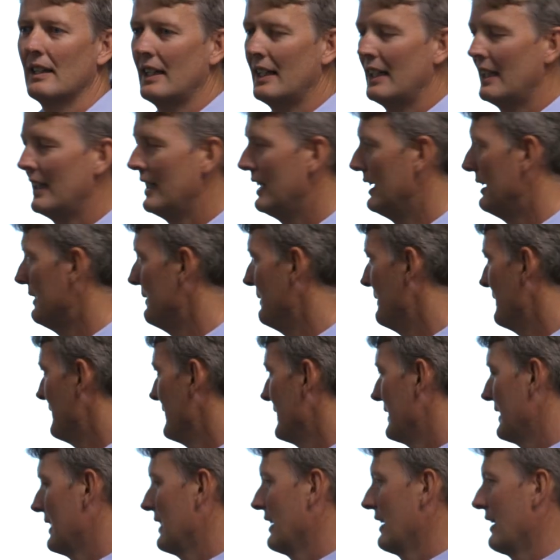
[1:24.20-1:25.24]
Um,
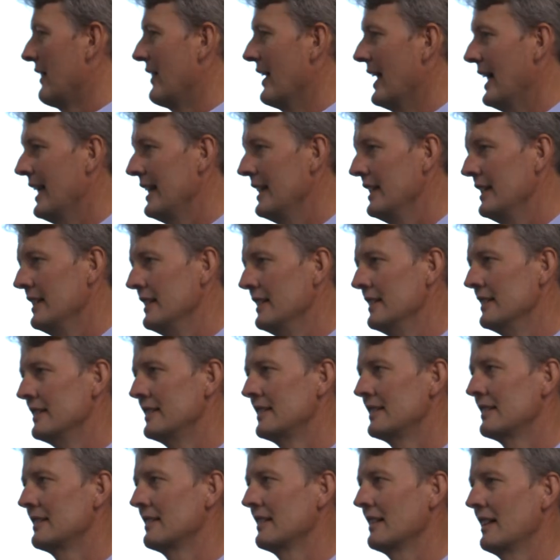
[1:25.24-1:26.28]
that
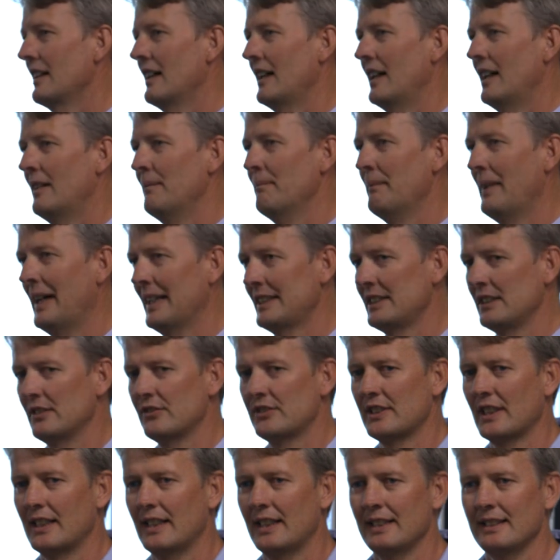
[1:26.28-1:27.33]
is a massive
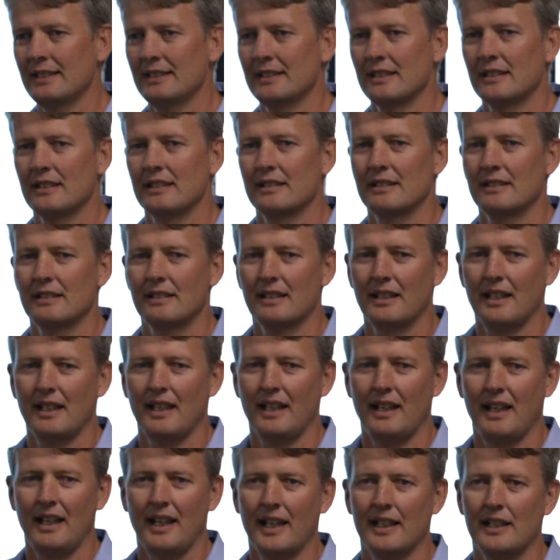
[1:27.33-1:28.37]
task
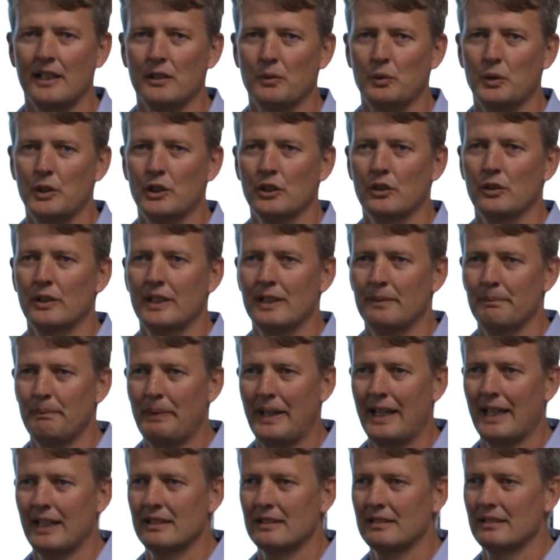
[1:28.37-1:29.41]
and it will
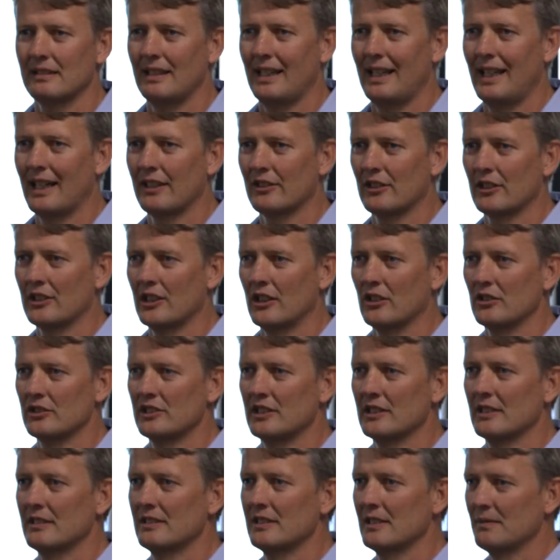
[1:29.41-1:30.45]
impact
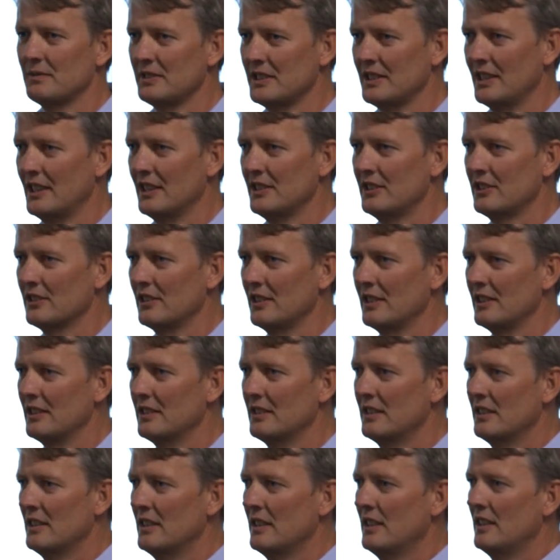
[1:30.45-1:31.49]
agriculture substantially.
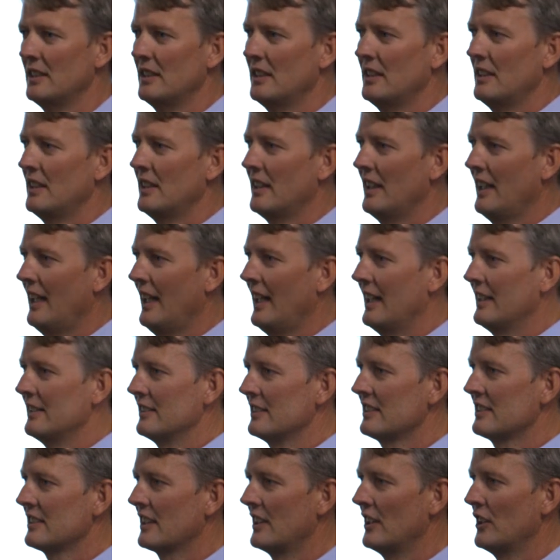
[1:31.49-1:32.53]
And
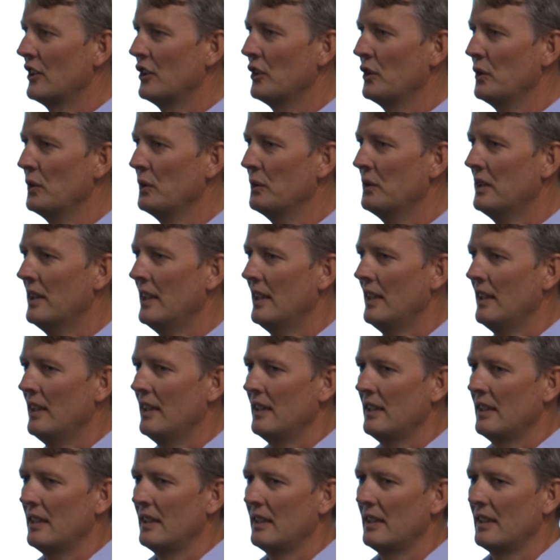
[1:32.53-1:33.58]
so
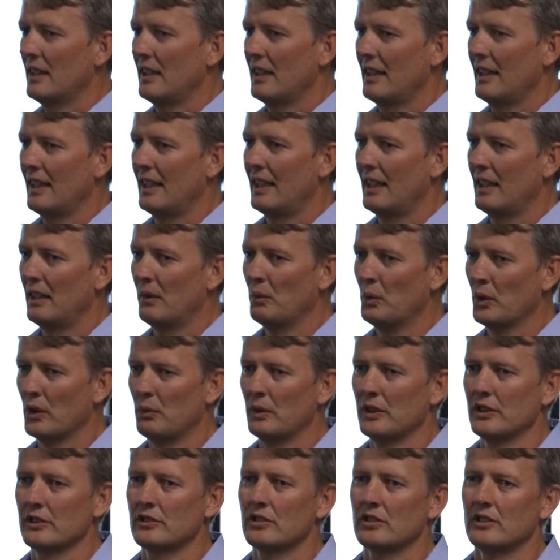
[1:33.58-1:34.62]
uh, what I
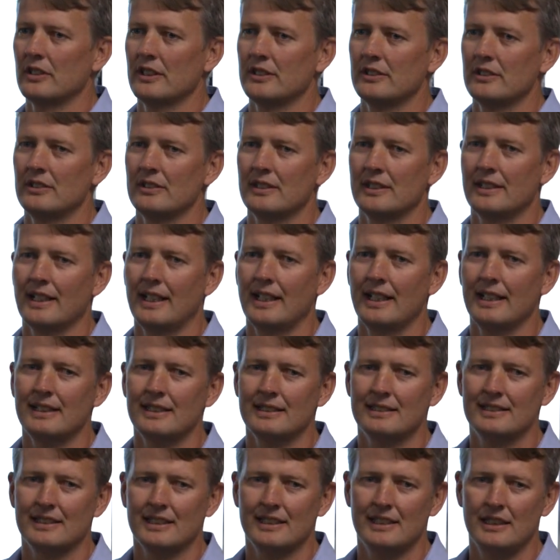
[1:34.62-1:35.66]
want to try and do today
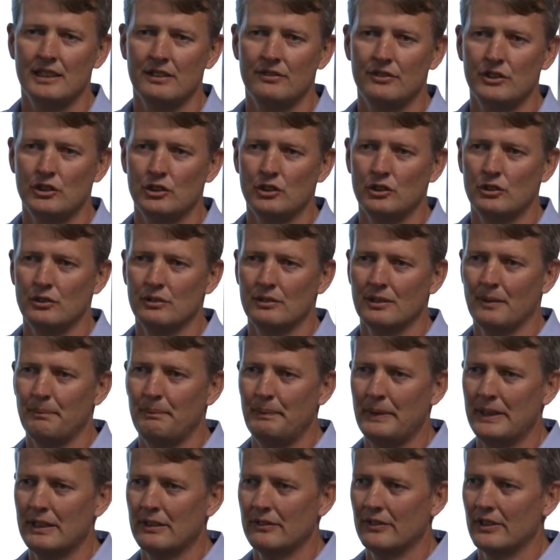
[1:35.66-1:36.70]
is to give you a
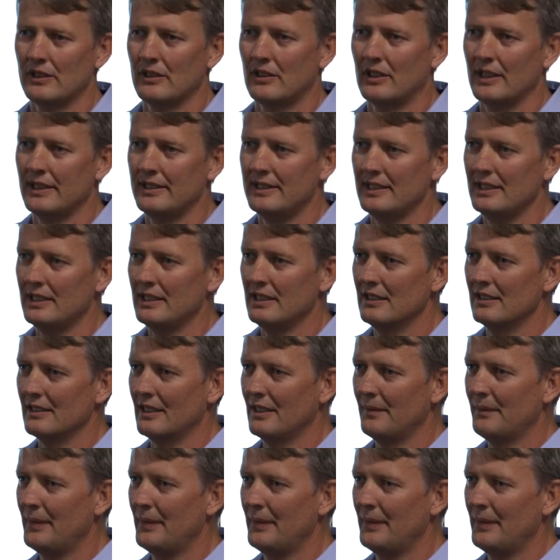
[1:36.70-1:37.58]
bit of an idea